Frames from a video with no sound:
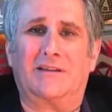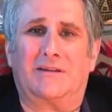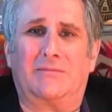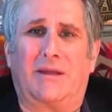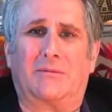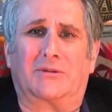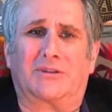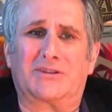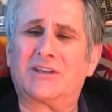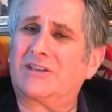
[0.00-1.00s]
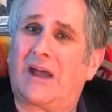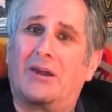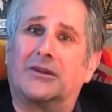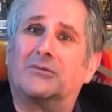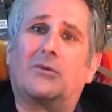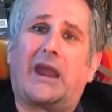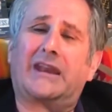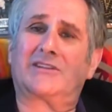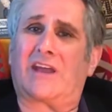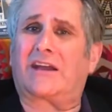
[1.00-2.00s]
to be able to sit down and write a
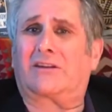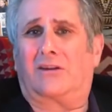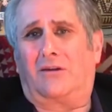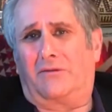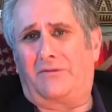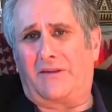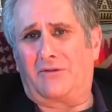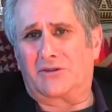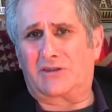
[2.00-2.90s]
check to your favorite